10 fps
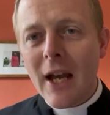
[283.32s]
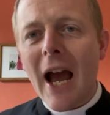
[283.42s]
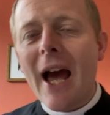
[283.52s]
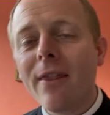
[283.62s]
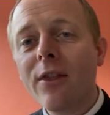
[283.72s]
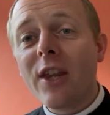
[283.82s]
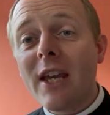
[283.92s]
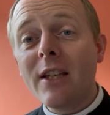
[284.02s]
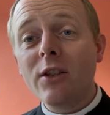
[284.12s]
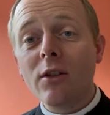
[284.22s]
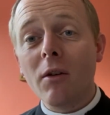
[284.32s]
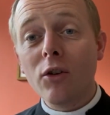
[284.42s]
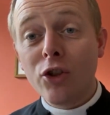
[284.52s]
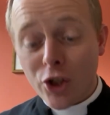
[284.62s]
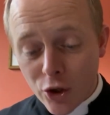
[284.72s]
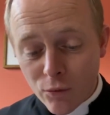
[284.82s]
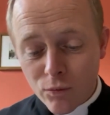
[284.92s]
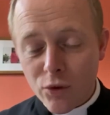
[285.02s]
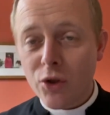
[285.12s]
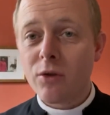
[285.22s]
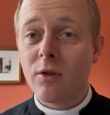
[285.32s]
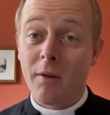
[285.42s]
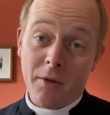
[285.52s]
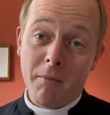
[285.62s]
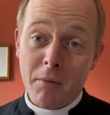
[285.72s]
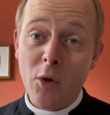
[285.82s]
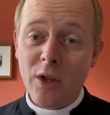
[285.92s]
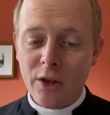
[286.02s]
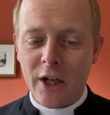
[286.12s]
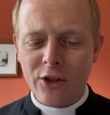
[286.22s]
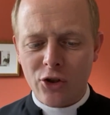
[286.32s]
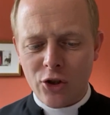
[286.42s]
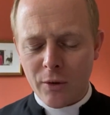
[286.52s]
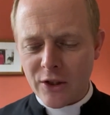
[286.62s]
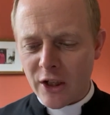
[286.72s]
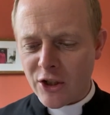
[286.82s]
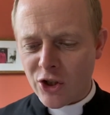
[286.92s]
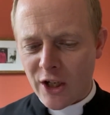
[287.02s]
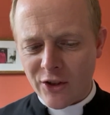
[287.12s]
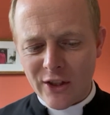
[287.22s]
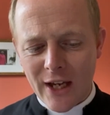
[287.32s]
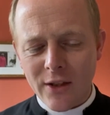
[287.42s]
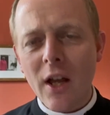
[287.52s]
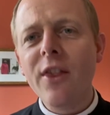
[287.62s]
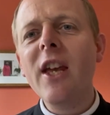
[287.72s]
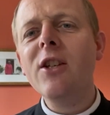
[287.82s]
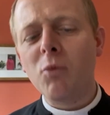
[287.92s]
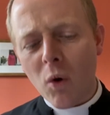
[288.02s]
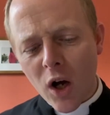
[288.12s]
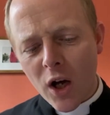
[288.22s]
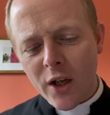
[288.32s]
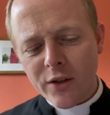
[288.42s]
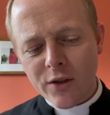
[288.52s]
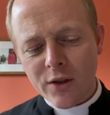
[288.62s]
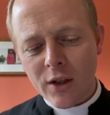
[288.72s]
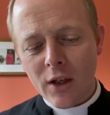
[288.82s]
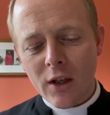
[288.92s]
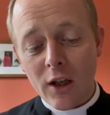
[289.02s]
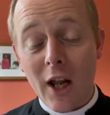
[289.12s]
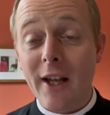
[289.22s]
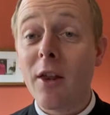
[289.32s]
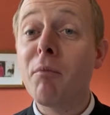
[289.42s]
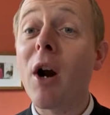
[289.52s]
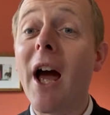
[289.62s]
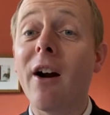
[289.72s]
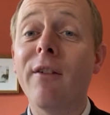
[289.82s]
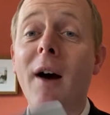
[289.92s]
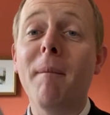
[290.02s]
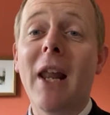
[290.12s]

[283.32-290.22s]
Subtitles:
And these tunes, the music to which the liturgy is set, these words, like the prayer of humble